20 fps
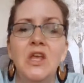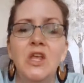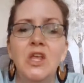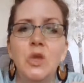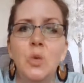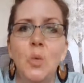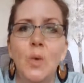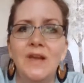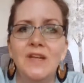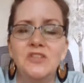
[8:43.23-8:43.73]

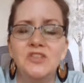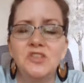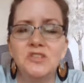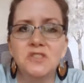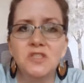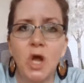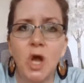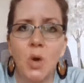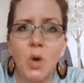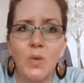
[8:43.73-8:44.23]
You want to
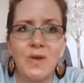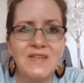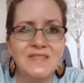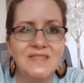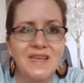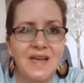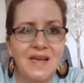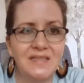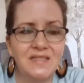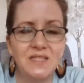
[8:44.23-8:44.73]
just always
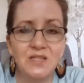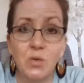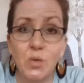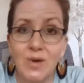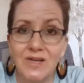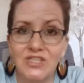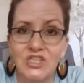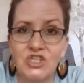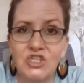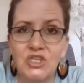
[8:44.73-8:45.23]
ask
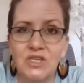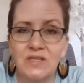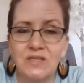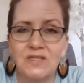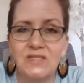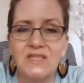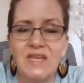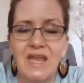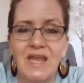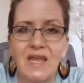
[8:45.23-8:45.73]

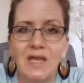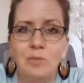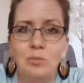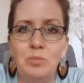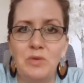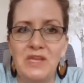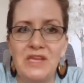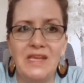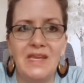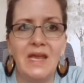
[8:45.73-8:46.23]
questions and
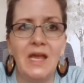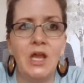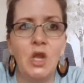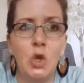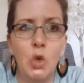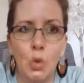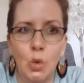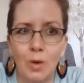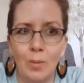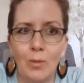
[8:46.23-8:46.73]
be a
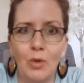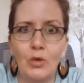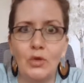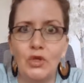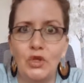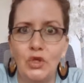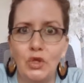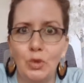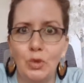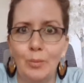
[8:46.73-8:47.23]
normal
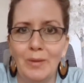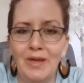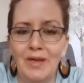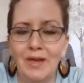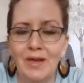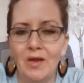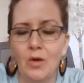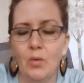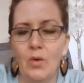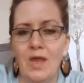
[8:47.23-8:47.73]
human.
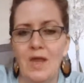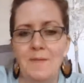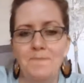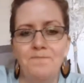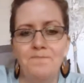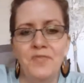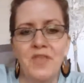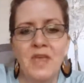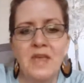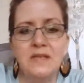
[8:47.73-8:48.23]
Okay.